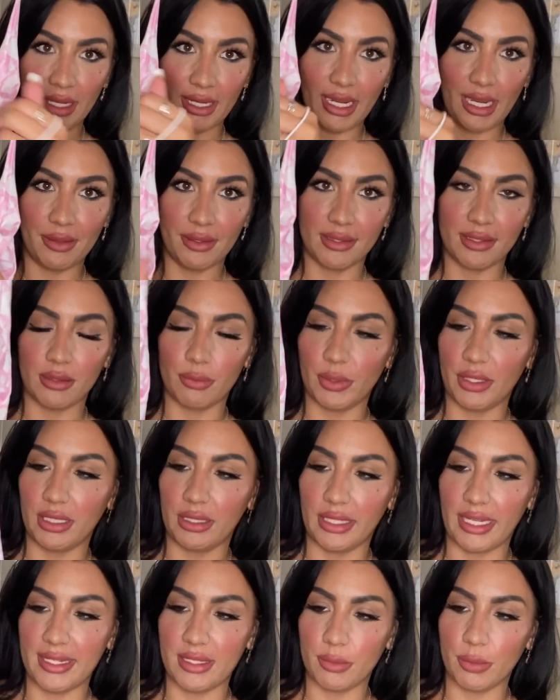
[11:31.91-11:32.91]
Again, this is where the
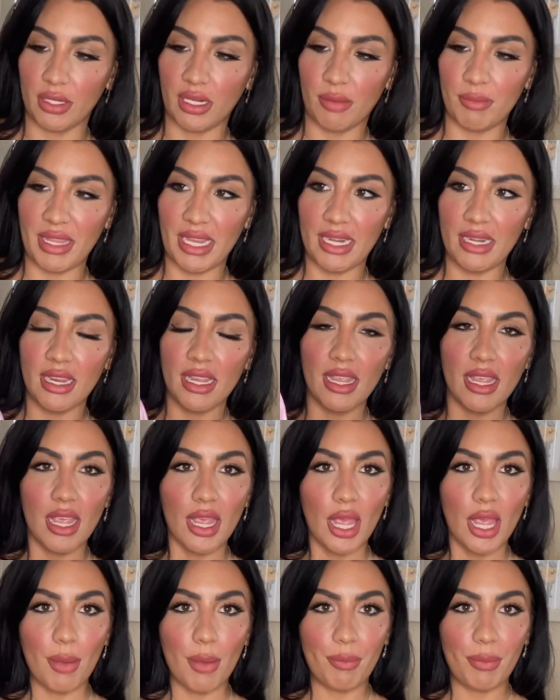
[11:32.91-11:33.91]
lace will come in,
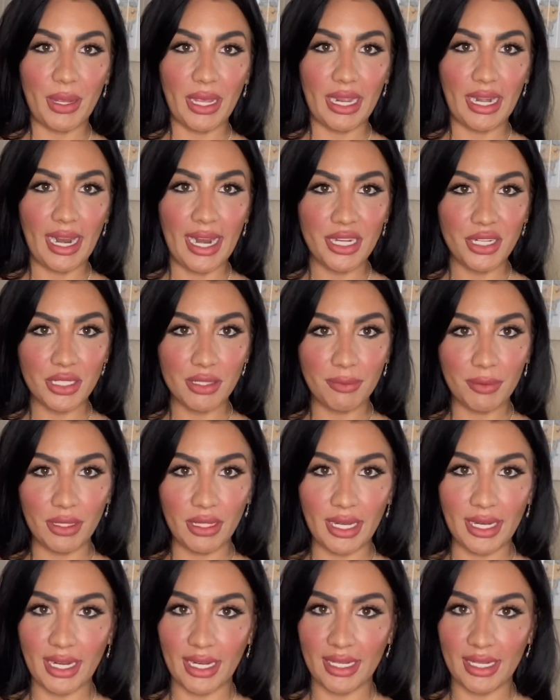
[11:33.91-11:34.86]
but I just feel like,